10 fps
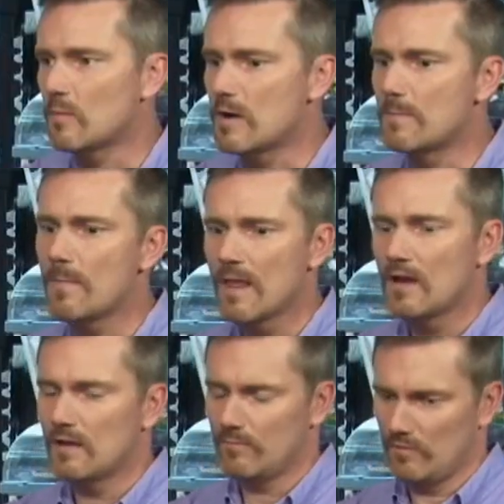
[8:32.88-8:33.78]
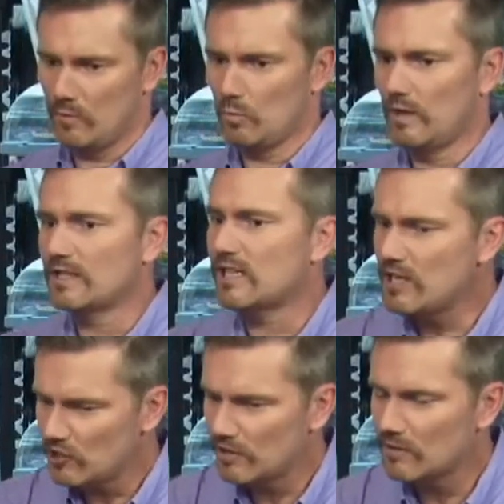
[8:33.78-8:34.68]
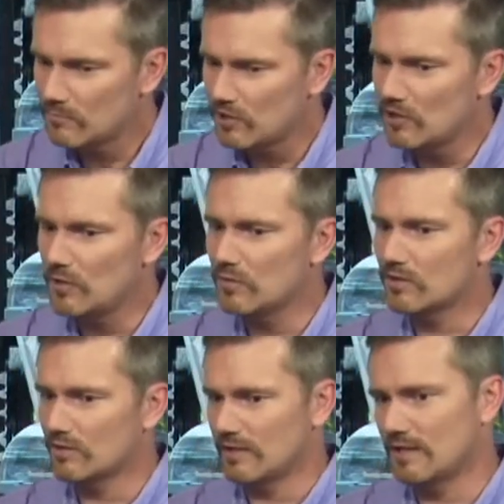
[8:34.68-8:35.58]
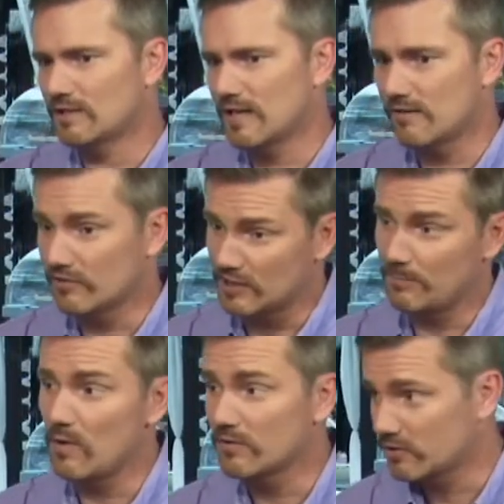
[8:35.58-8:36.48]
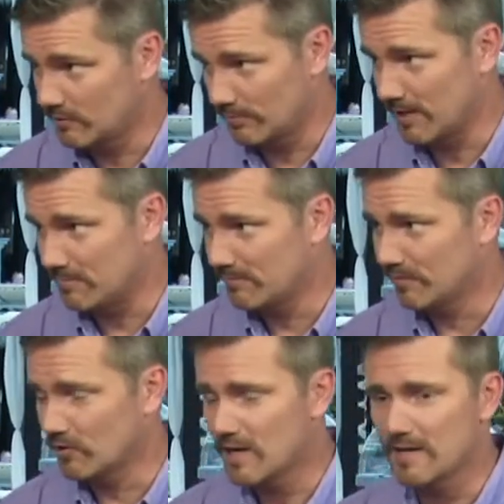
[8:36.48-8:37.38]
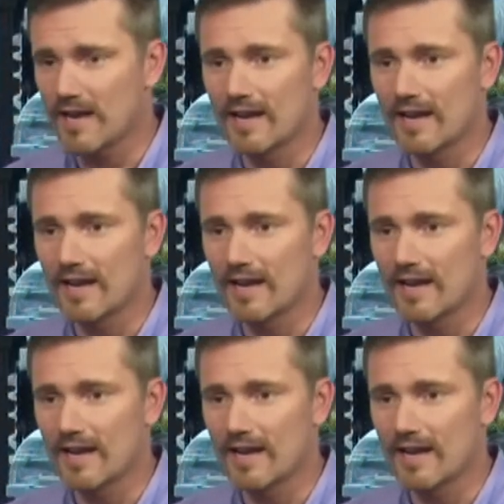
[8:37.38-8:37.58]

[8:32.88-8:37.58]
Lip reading: I mean, teaching them to use the internet responsibly, all right,